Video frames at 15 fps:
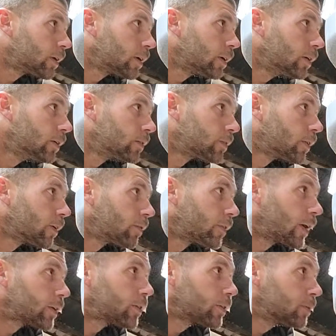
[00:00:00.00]
I used
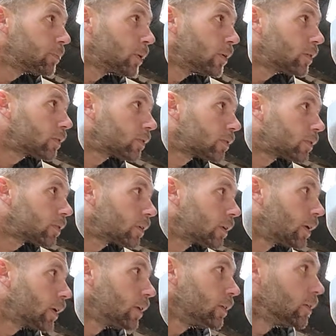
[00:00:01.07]
factory bolts,
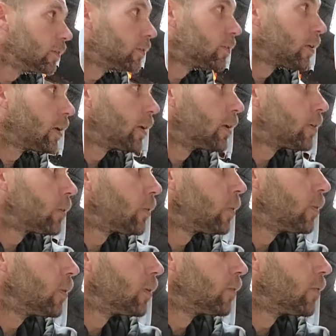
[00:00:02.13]
and I used a
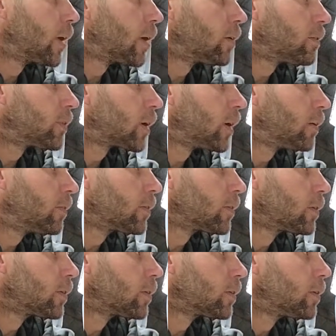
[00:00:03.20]
Toyota valve
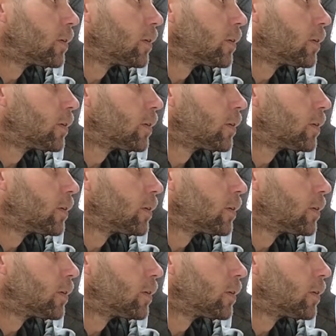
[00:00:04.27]
cover